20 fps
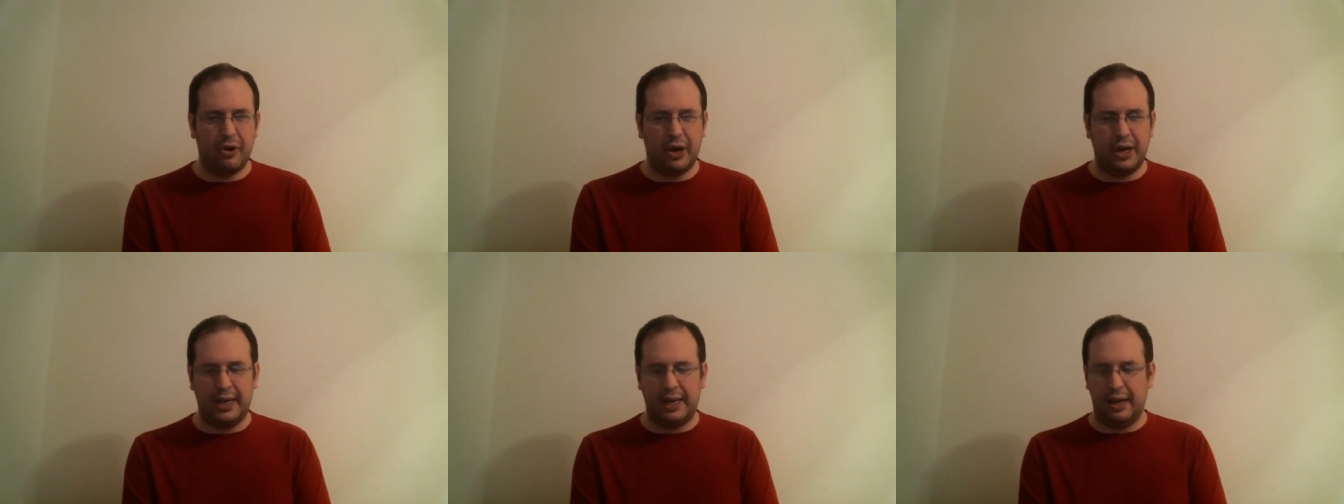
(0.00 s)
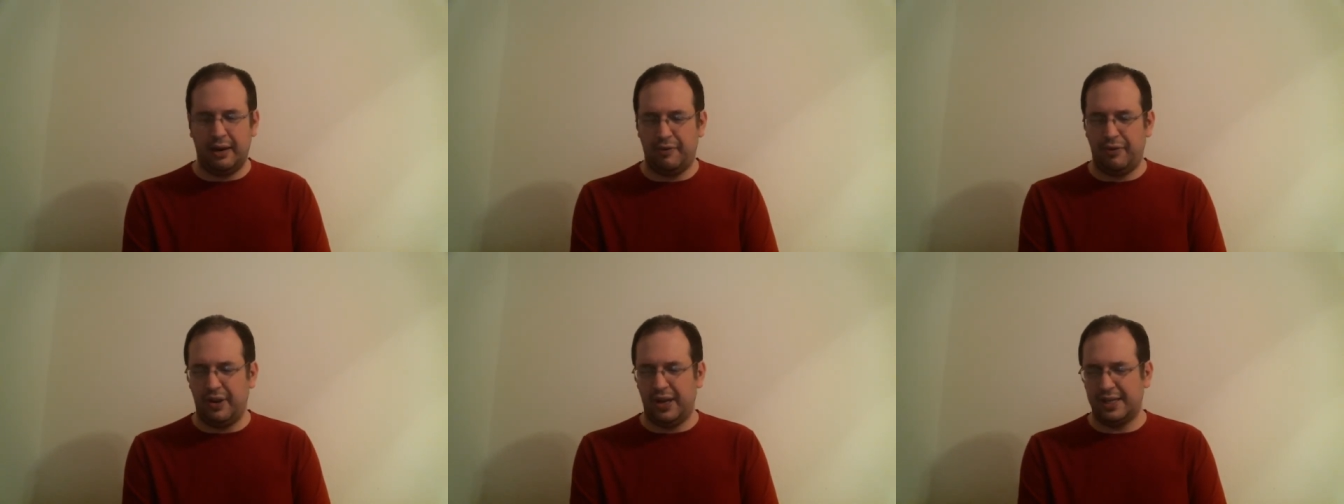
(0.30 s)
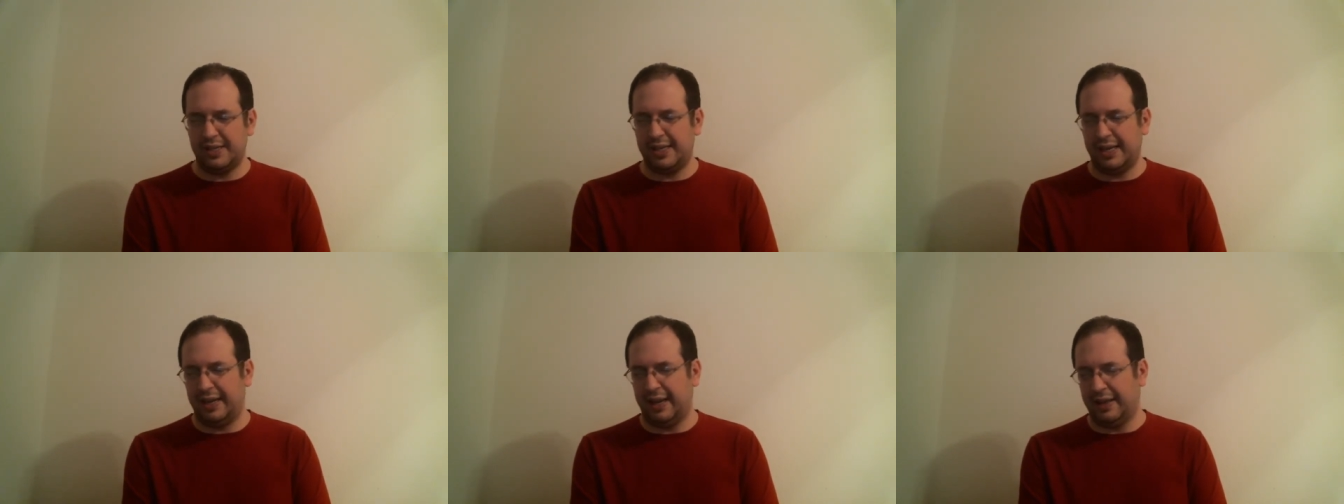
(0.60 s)

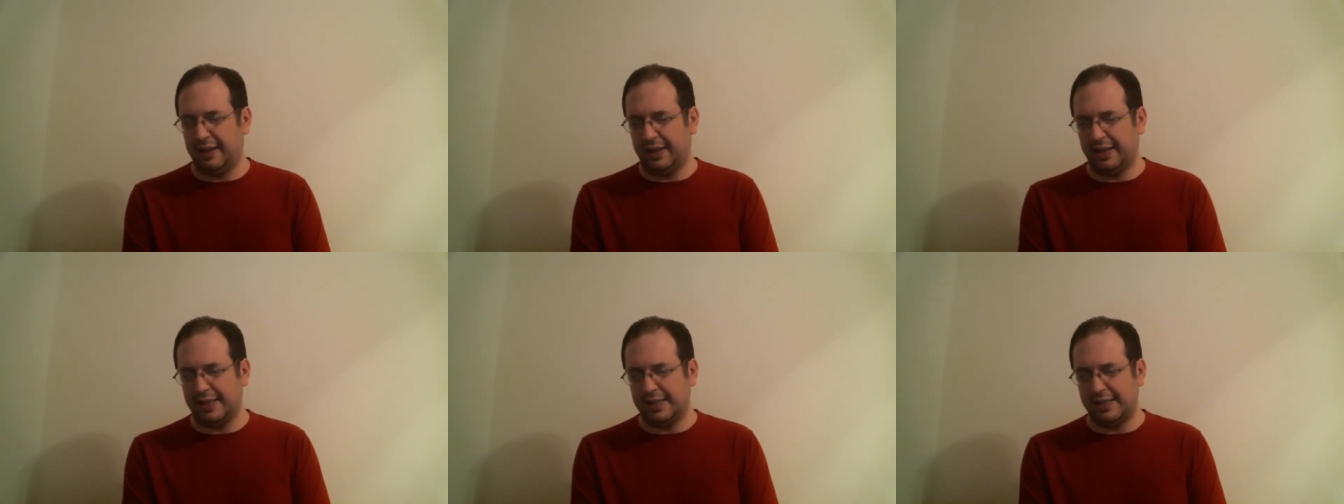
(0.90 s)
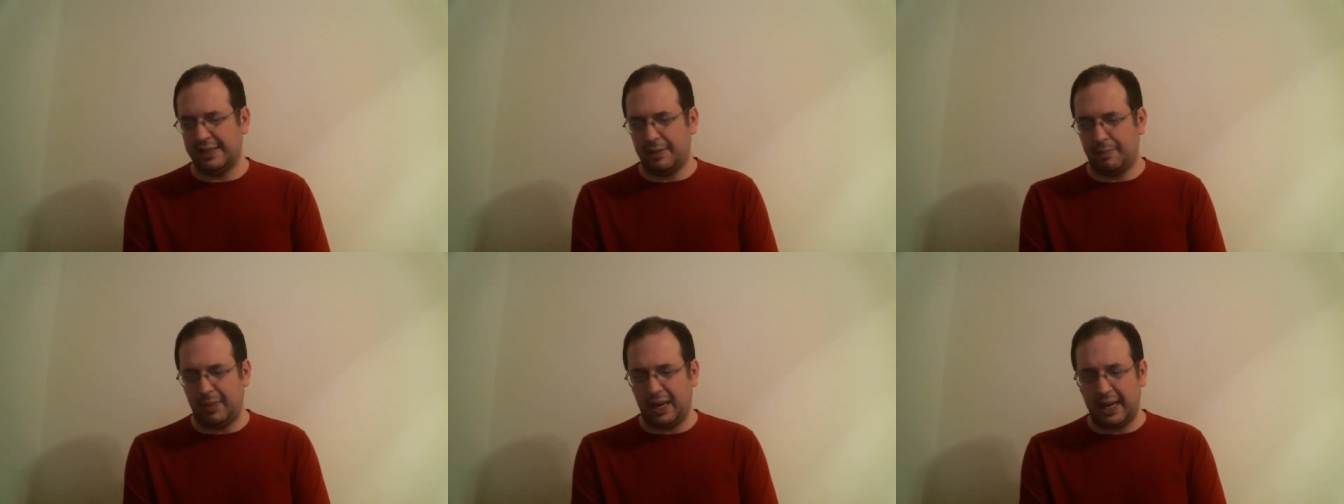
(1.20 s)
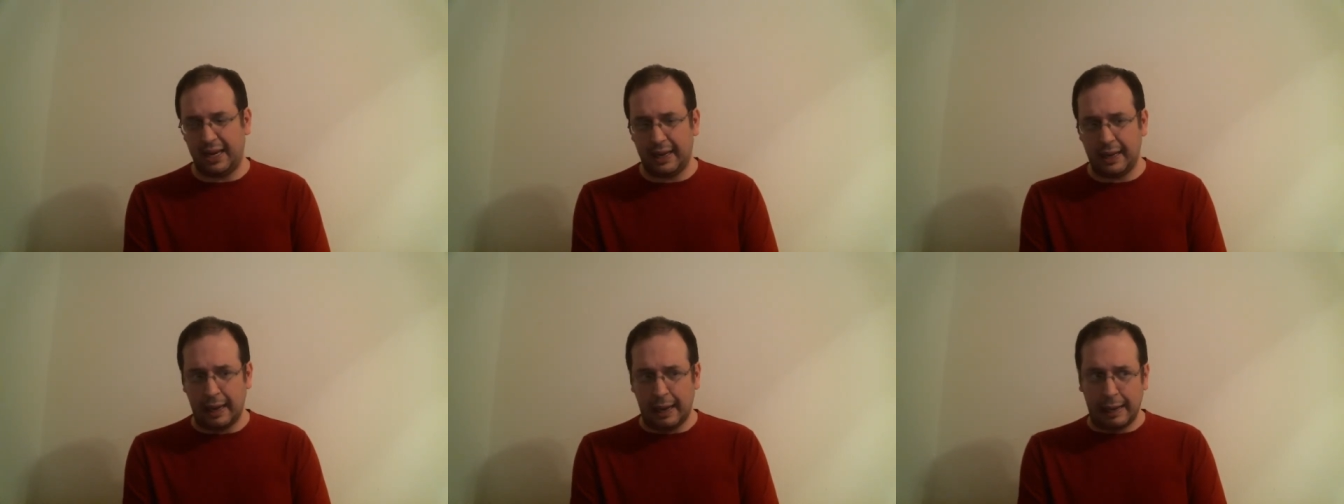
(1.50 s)
convincing, at least to
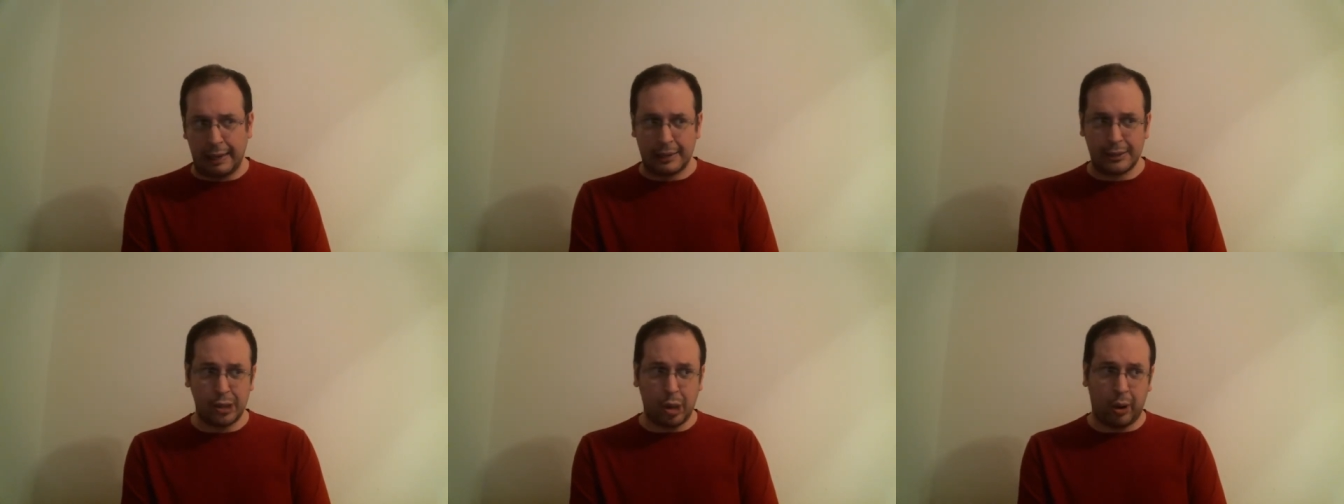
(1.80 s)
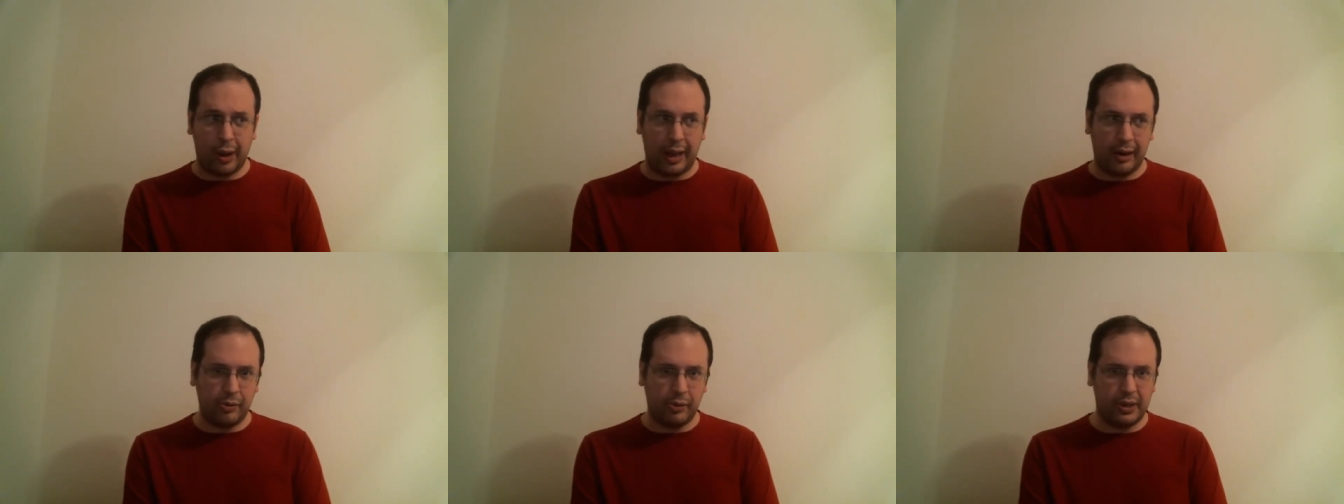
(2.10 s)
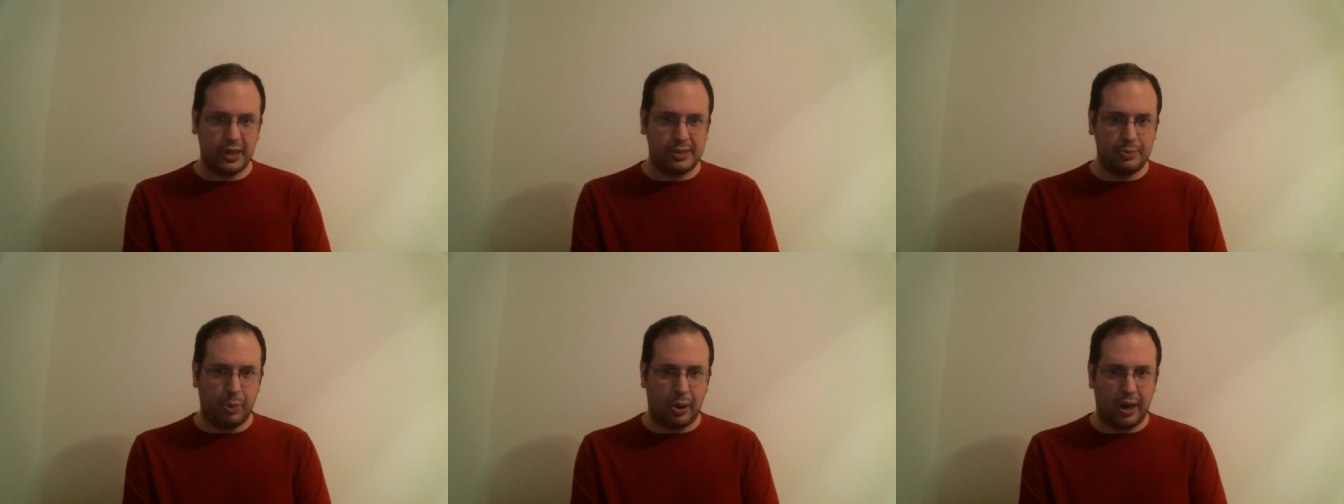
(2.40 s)
me. So
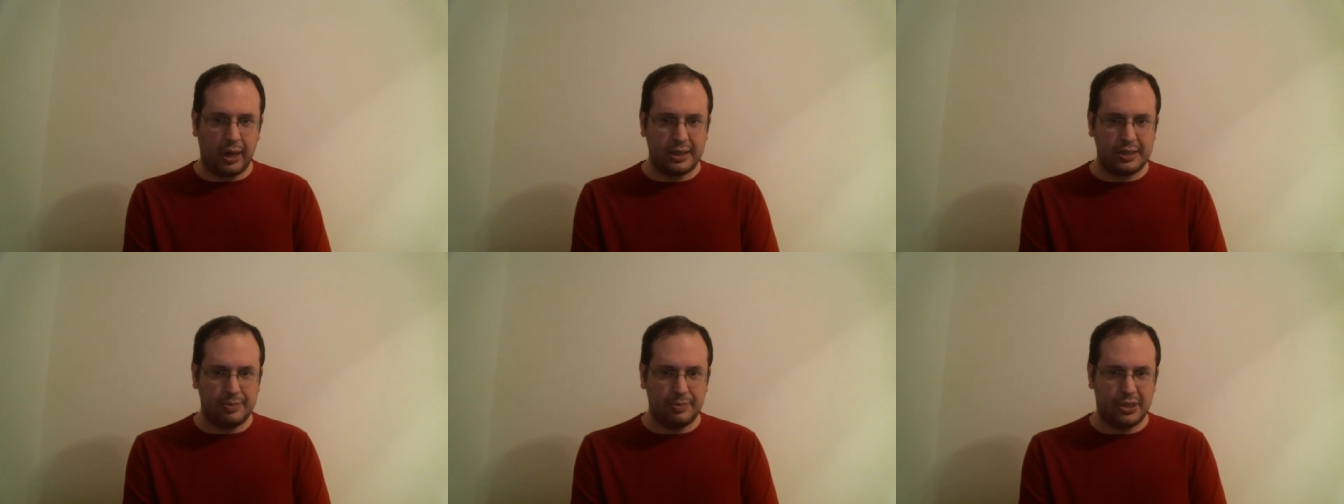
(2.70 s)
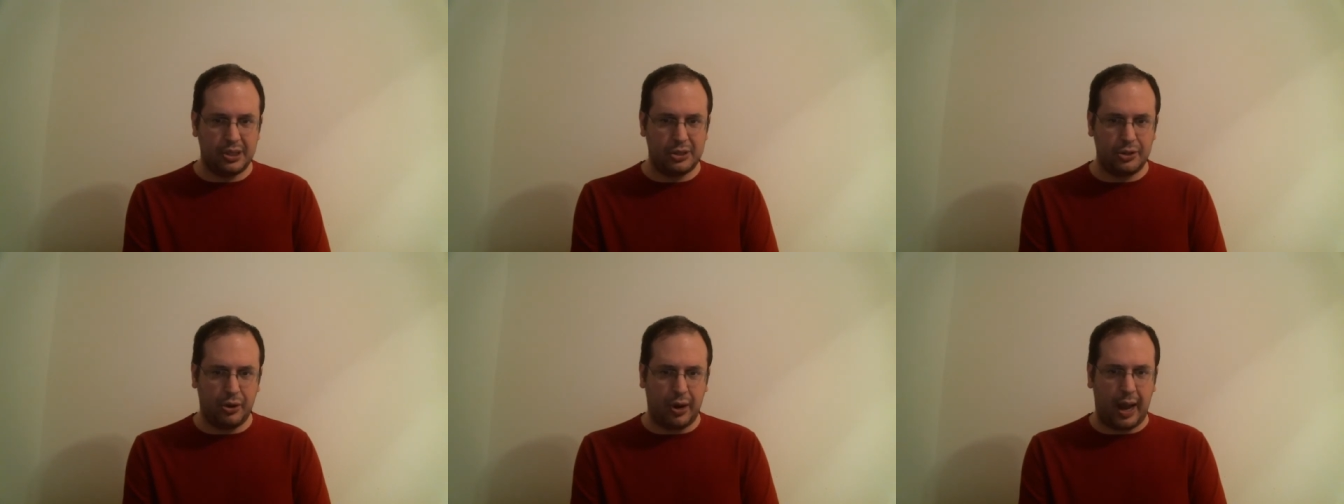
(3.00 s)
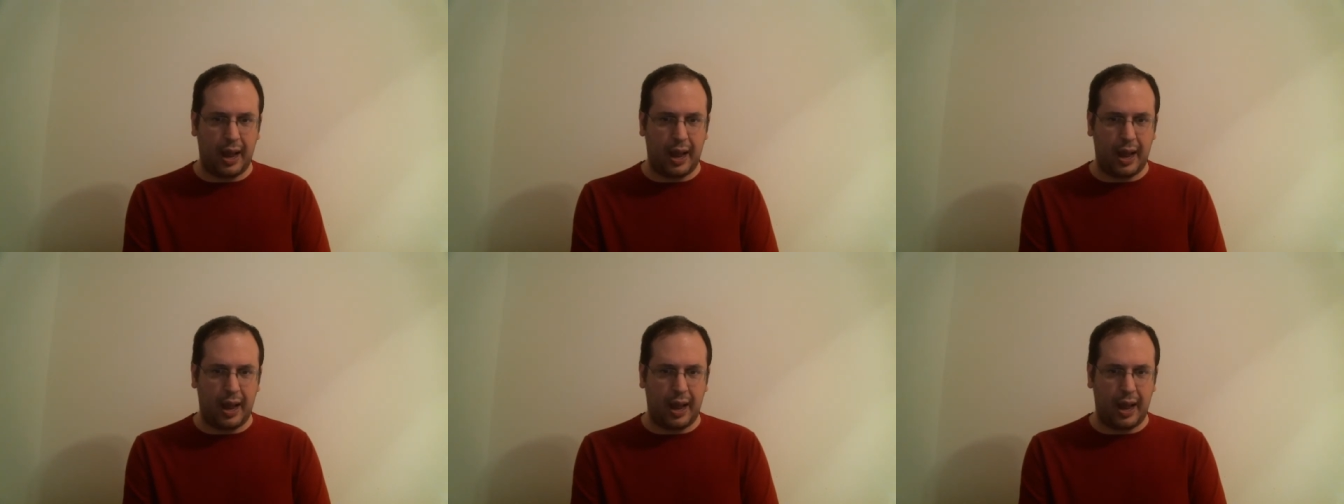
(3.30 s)
Henry's boss, Mr.